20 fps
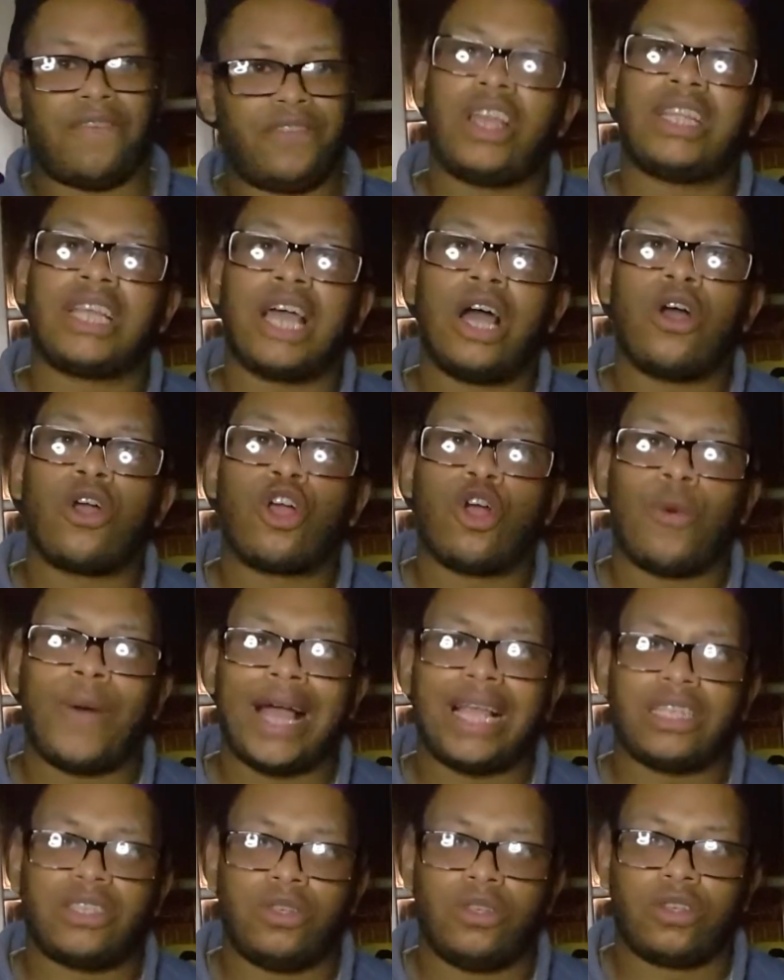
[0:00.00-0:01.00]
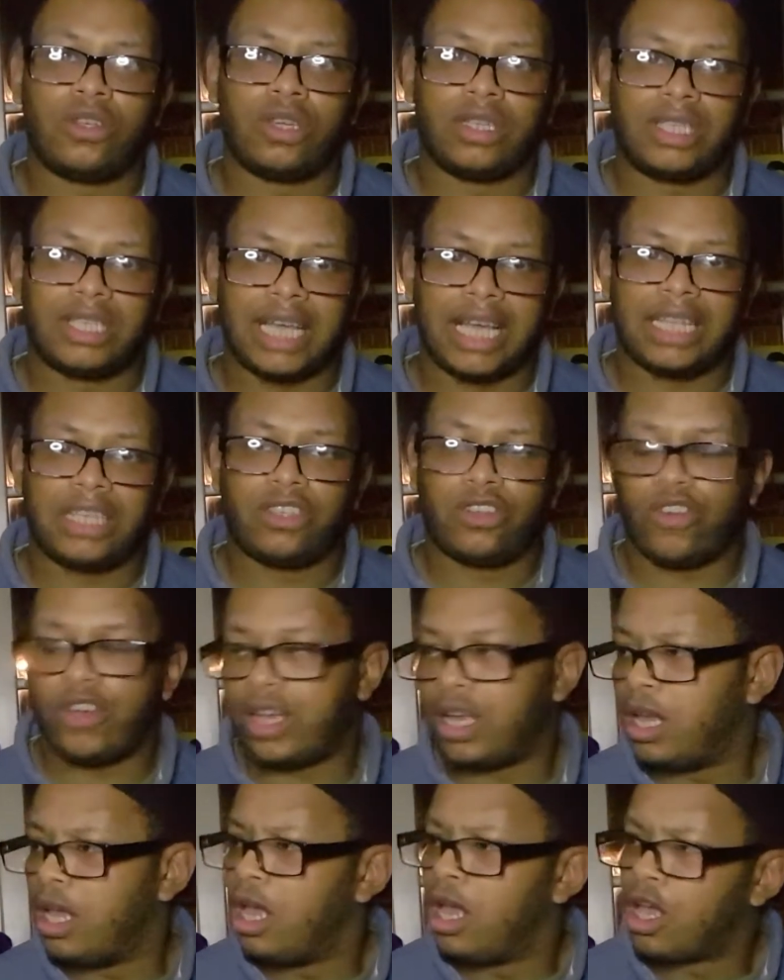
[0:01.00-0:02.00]
Trying to get on Goatsu's good side,
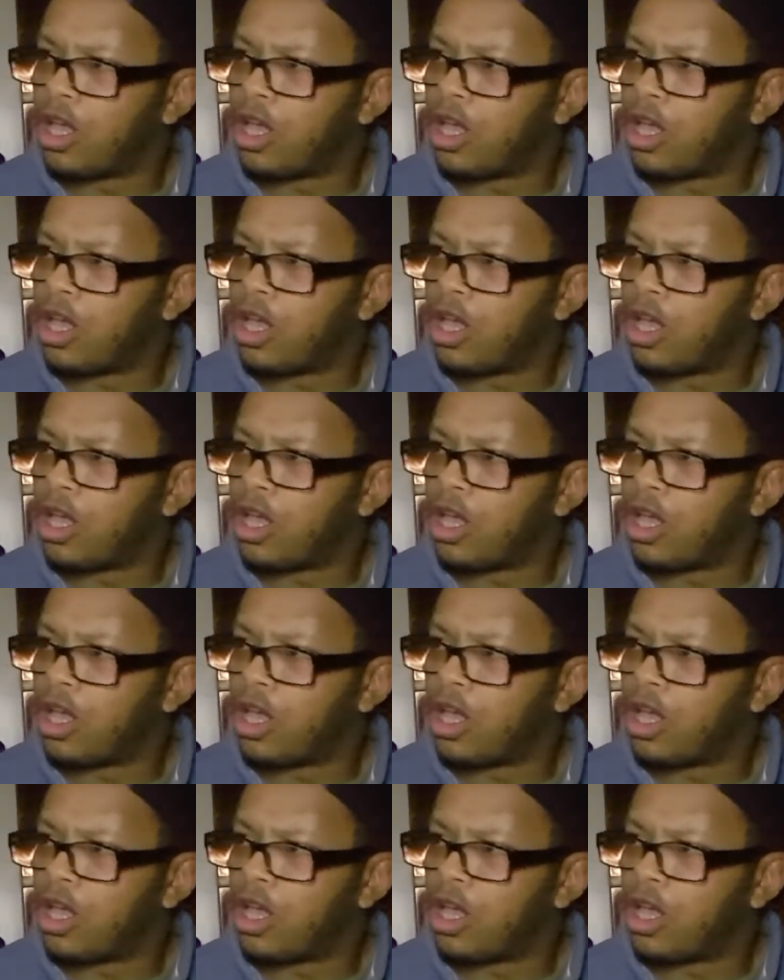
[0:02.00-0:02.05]
sorry.